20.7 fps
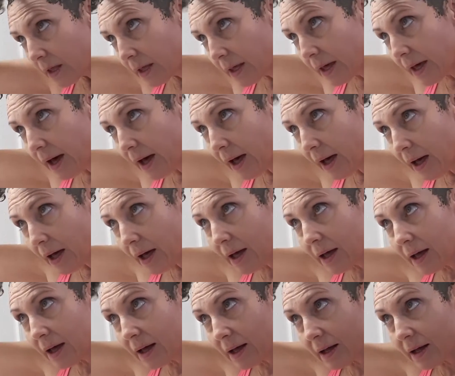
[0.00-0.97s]
Yeah.
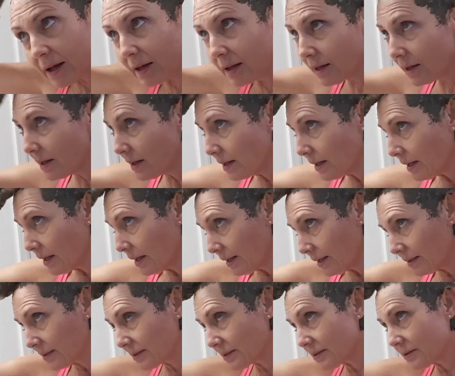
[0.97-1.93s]

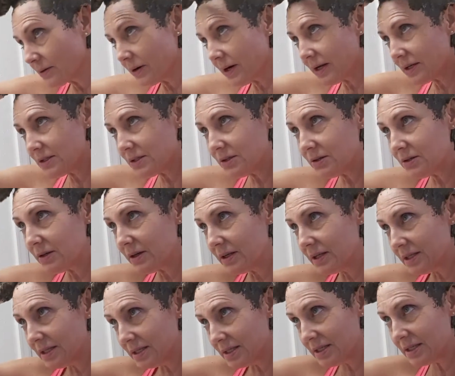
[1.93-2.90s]
So as you
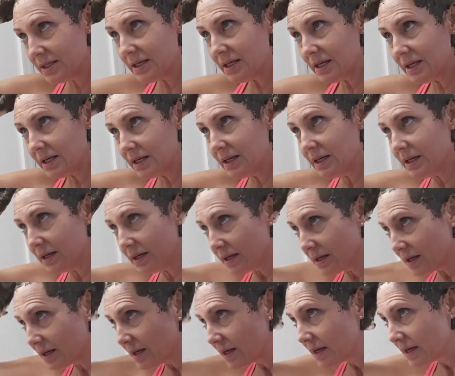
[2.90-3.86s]
can see,
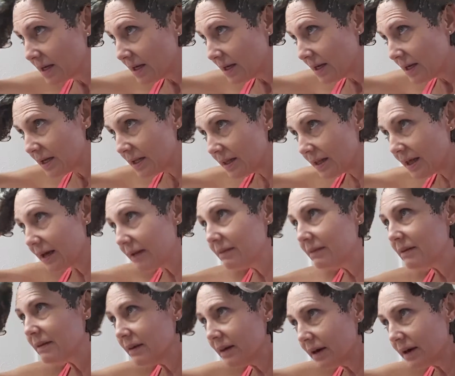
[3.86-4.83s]
that's
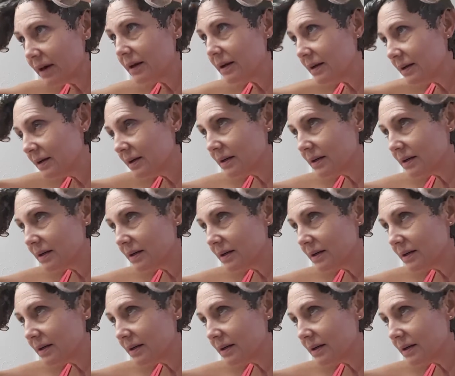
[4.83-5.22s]
it.